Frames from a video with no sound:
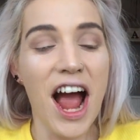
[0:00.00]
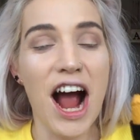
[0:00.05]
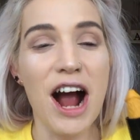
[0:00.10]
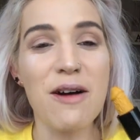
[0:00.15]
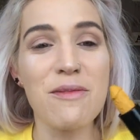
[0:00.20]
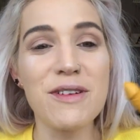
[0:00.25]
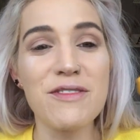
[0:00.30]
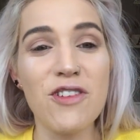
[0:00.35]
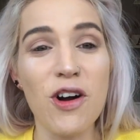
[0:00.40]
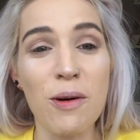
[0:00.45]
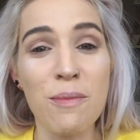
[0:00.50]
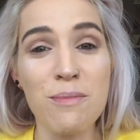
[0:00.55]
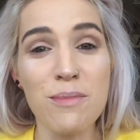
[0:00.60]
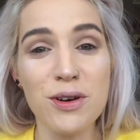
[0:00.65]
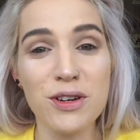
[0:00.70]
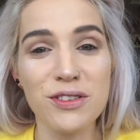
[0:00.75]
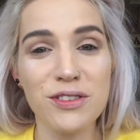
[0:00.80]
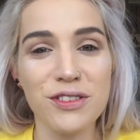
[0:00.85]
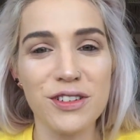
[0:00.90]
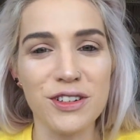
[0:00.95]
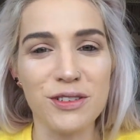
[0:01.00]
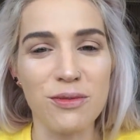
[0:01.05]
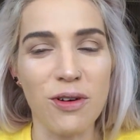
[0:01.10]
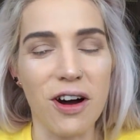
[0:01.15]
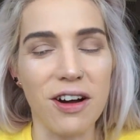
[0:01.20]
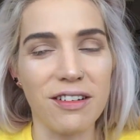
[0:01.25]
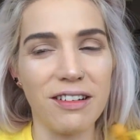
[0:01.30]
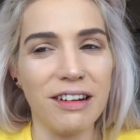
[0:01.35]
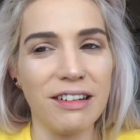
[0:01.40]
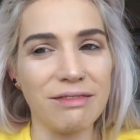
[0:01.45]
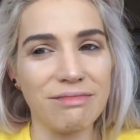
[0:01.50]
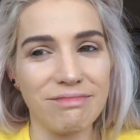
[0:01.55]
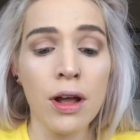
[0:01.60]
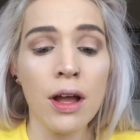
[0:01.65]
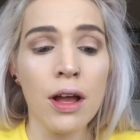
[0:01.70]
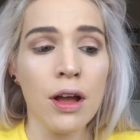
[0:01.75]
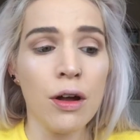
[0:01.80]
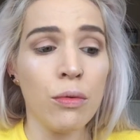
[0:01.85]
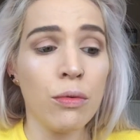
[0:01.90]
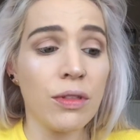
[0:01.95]
And we've got a mustard one.
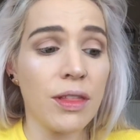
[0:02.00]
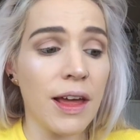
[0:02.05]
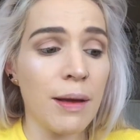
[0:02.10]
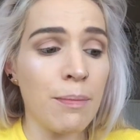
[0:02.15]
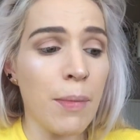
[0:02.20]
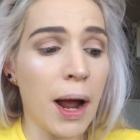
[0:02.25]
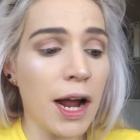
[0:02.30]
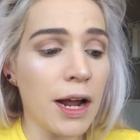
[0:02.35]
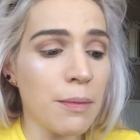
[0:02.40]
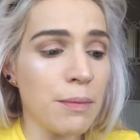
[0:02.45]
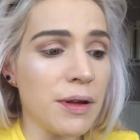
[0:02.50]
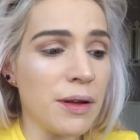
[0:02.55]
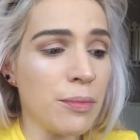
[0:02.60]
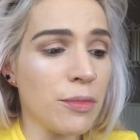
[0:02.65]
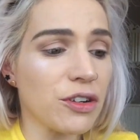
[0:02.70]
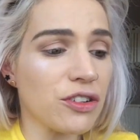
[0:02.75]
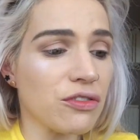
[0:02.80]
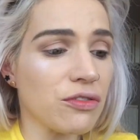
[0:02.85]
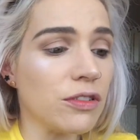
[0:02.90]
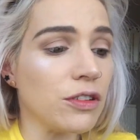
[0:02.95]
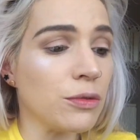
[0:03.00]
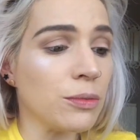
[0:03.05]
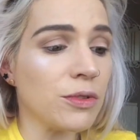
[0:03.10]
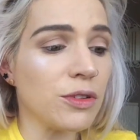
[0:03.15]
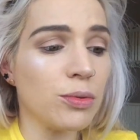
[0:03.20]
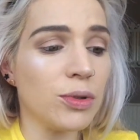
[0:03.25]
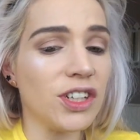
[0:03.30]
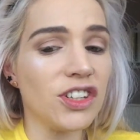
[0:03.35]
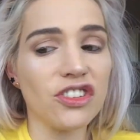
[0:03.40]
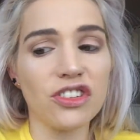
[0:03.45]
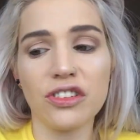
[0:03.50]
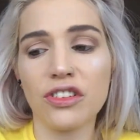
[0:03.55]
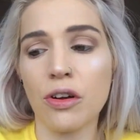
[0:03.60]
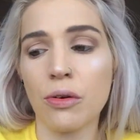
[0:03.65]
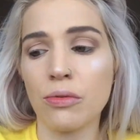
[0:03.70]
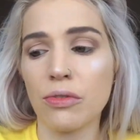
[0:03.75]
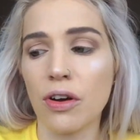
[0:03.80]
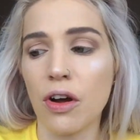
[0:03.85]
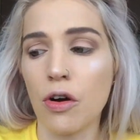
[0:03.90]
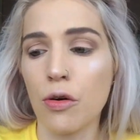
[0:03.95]
They might be mushrooms, we just
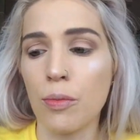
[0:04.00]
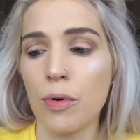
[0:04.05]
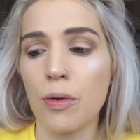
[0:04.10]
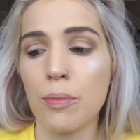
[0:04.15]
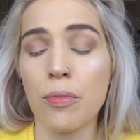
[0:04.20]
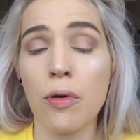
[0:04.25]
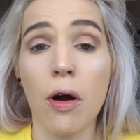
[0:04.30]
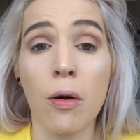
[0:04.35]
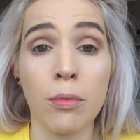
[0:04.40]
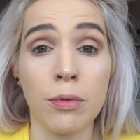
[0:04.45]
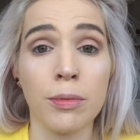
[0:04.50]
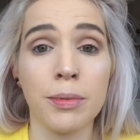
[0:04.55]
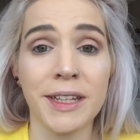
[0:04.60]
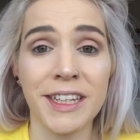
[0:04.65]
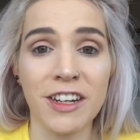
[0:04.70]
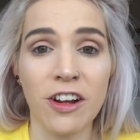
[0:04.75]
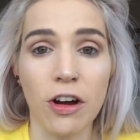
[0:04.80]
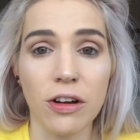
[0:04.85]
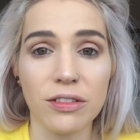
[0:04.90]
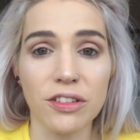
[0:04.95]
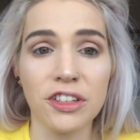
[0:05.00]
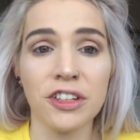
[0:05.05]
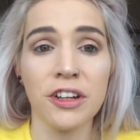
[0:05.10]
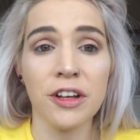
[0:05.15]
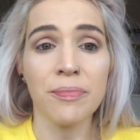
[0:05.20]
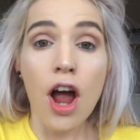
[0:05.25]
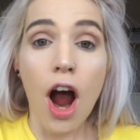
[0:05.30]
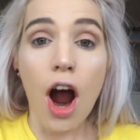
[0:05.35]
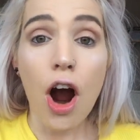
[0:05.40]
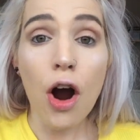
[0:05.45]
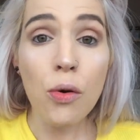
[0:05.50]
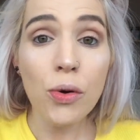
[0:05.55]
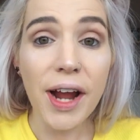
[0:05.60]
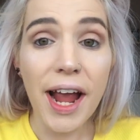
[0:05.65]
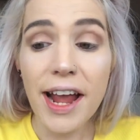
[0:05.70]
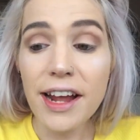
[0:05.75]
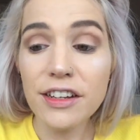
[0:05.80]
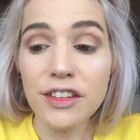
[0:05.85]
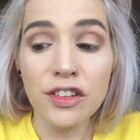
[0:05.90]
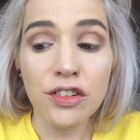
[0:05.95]
don't know, but probably not.
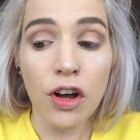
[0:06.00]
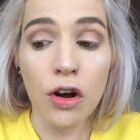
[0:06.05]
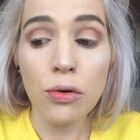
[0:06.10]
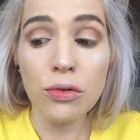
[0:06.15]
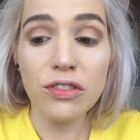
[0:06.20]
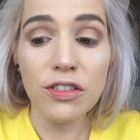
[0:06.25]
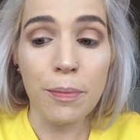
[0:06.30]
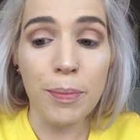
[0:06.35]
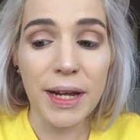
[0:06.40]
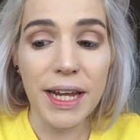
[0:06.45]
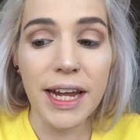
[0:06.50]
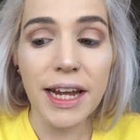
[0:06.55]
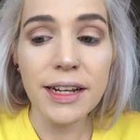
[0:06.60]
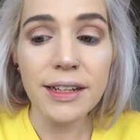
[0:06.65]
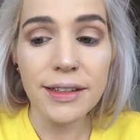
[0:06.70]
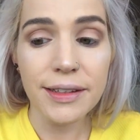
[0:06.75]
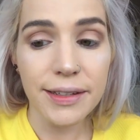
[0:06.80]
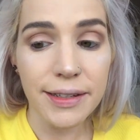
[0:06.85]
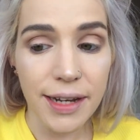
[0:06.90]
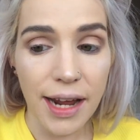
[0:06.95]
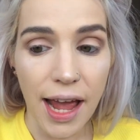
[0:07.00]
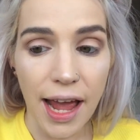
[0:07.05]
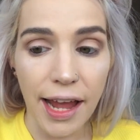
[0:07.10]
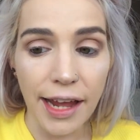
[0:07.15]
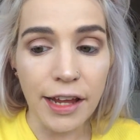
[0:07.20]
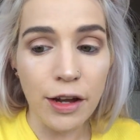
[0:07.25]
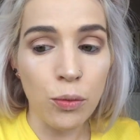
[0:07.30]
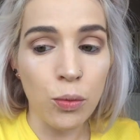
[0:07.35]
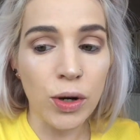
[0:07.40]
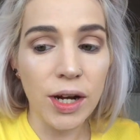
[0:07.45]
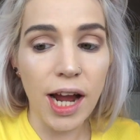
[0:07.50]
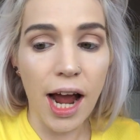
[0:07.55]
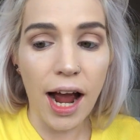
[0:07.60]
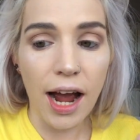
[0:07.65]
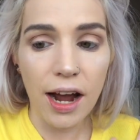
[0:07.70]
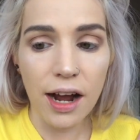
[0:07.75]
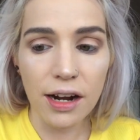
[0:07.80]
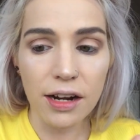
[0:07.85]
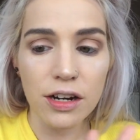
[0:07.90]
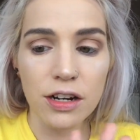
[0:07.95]
Okay, so to begin today, we
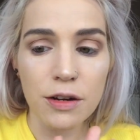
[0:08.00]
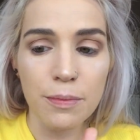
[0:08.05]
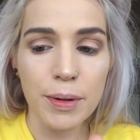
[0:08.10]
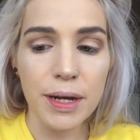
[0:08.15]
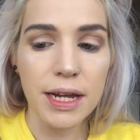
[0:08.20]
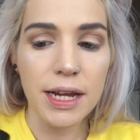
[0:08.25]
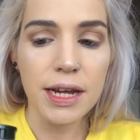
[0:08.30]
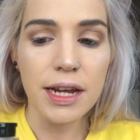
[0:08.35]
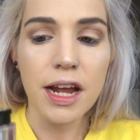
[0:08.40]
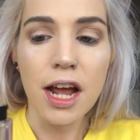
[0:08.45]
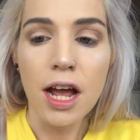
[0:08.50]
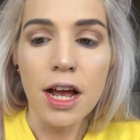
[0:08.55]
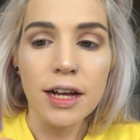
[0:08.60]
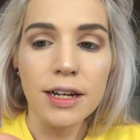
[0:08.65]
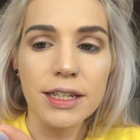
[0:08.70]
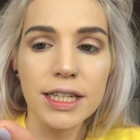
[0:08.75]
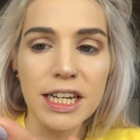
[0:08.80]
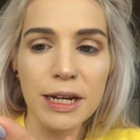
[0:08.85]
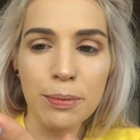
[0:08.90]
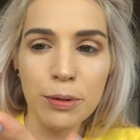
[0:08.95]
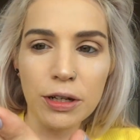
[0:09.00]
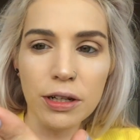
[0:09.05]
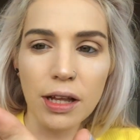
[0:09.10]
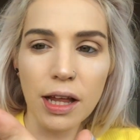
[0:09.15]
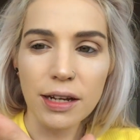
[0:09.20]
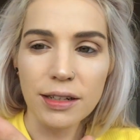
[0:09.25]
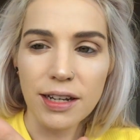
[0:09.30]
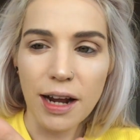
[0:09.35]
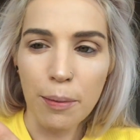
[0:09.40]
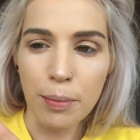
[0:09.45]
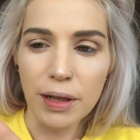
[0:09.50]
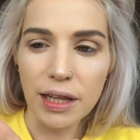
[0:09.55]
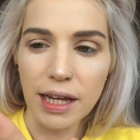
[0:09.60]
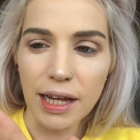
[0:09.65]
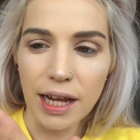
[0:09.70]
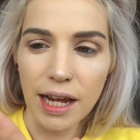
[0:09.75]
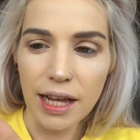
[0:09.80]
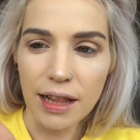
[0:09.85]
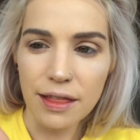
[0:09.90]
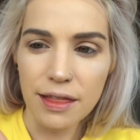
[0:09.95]
are going to be
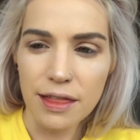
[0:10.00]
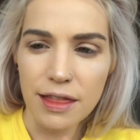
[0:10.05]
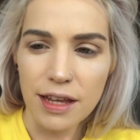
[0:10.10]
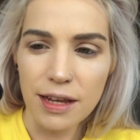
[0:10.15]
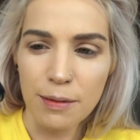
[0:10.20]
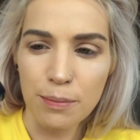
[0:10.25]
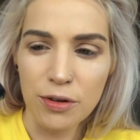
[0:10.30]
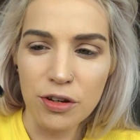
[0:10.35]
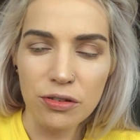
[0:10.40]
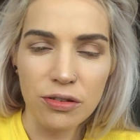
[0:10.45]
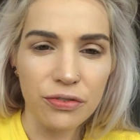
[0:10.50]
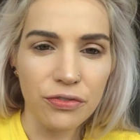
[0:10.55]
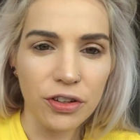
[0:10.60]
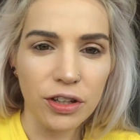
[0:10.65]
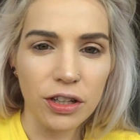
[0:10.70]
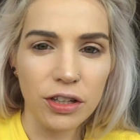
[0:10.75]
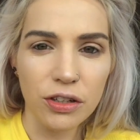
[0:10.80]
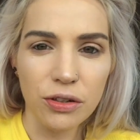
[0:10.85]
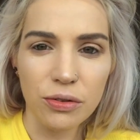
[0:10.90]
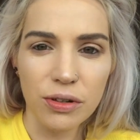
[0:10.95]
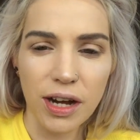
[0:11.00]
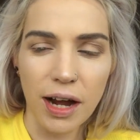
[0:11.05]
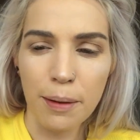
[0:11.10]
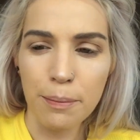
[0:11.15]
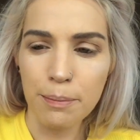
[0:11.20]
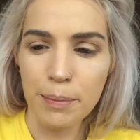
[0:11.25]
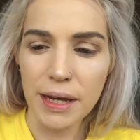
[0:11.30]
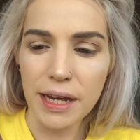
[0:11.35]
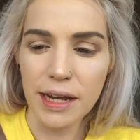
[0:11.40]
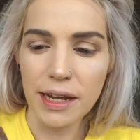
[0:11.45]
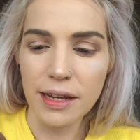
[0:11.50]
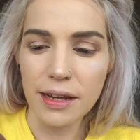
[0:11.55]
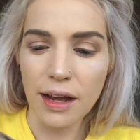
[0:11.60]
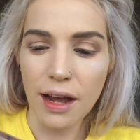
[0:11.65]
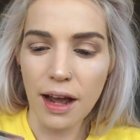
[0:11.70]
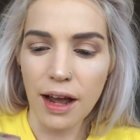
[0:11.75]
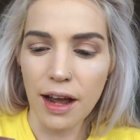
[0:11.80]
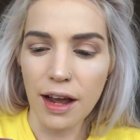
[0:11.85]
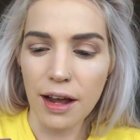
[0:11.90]
dabbling in the beautiful UCANBE